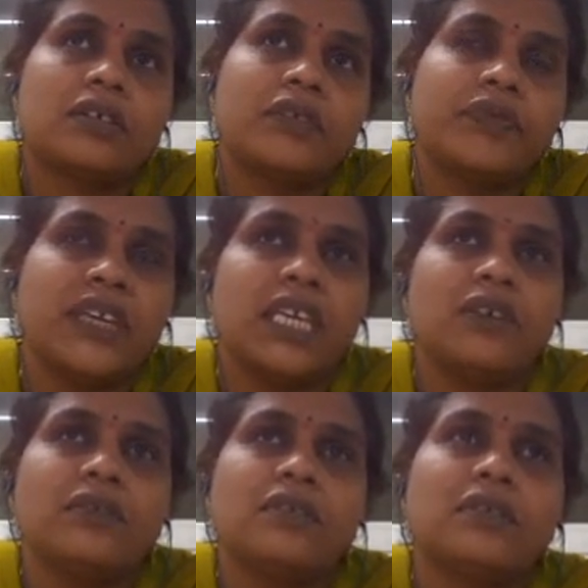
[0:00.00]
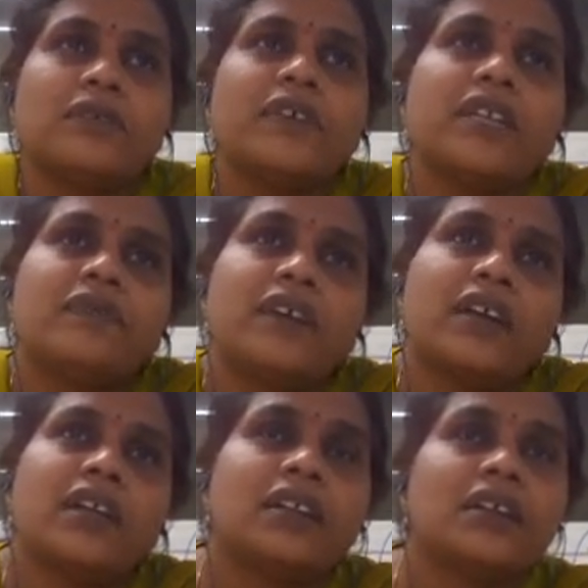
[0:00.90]
we
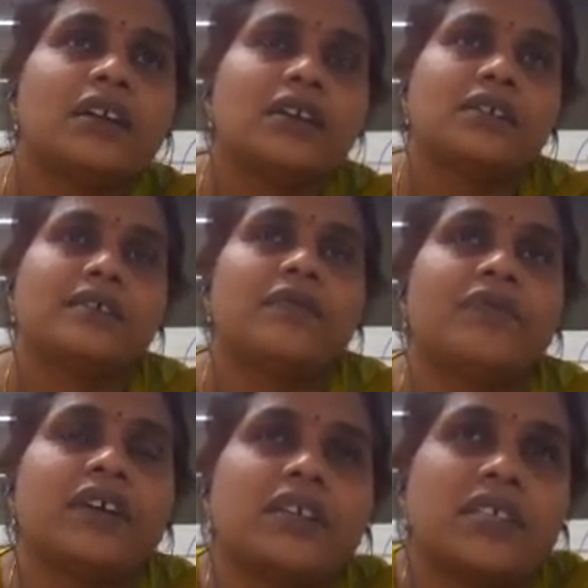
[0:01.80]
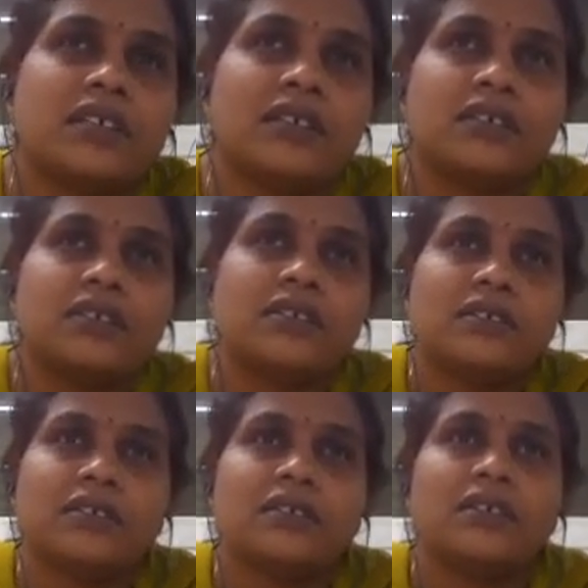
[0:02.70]
define some functions
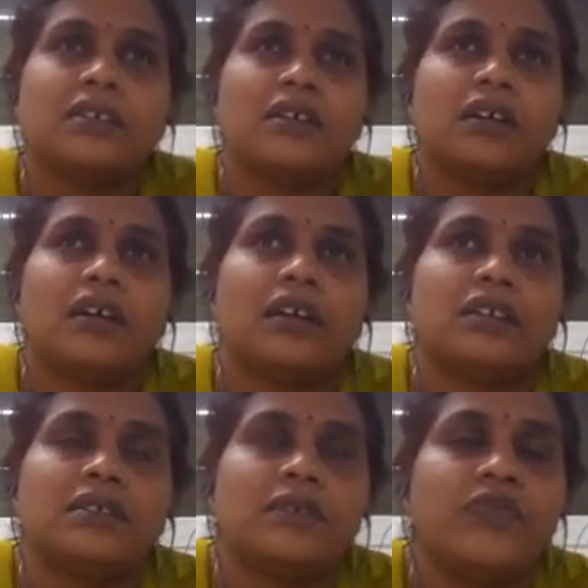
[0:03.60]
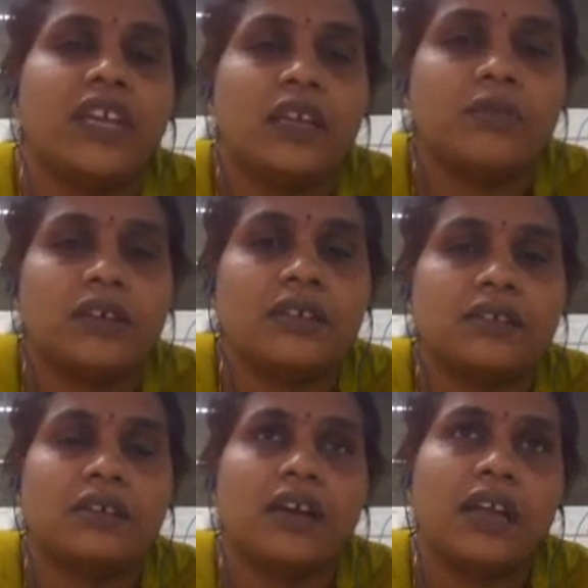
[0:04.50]
and some variables,
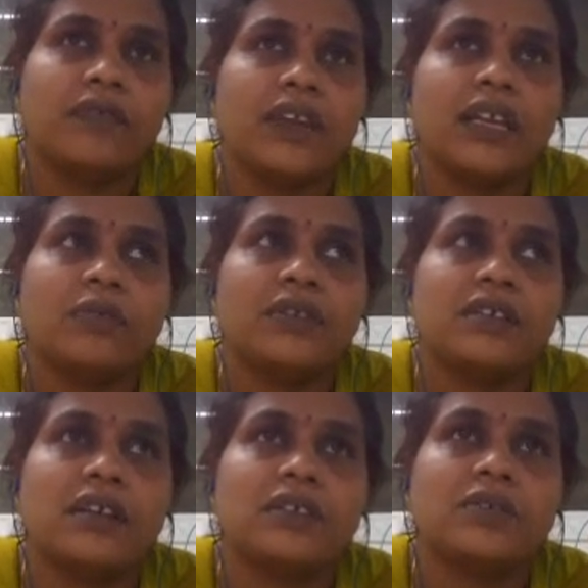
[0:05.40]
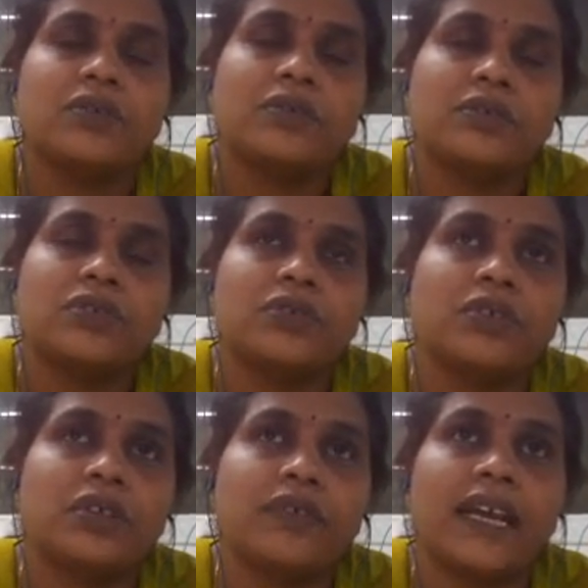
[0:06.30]
and variables also to
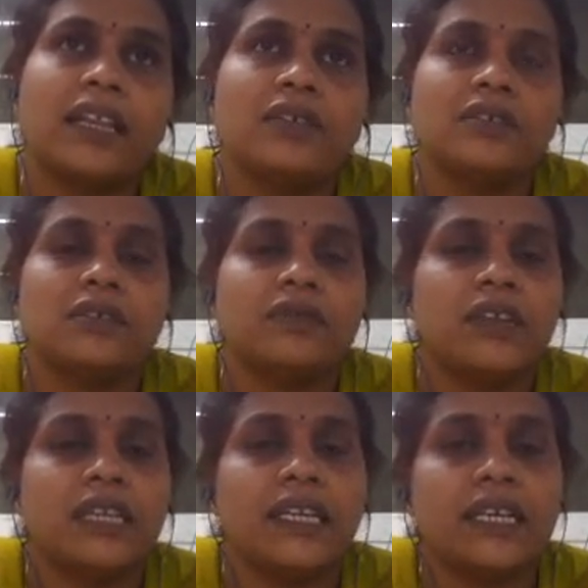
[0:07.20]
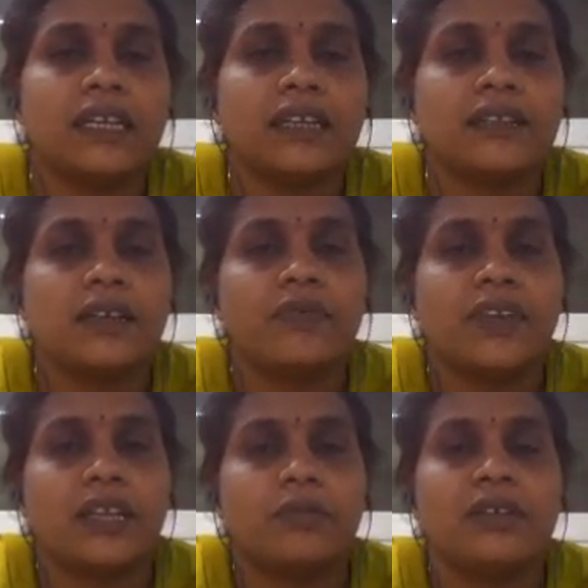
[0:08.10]
store values. We'll declare some
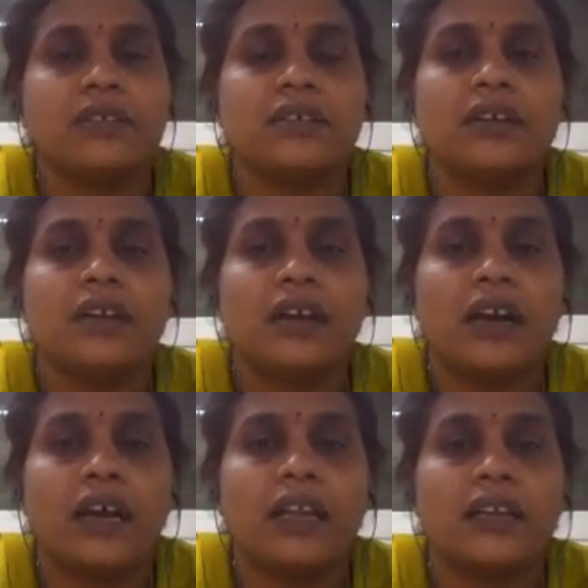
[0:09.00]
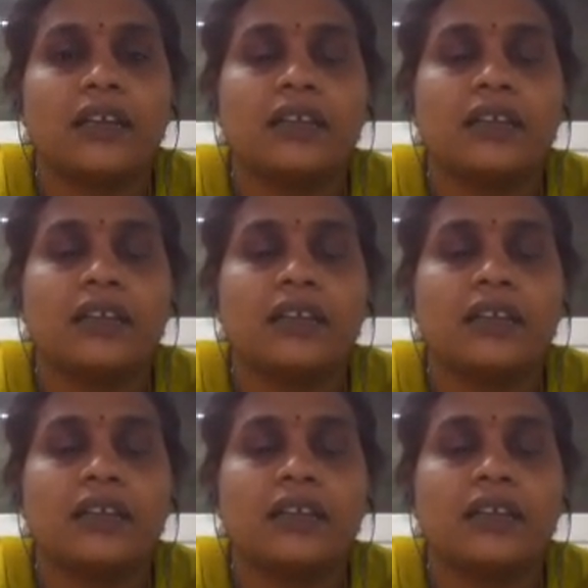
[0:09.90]
variables, and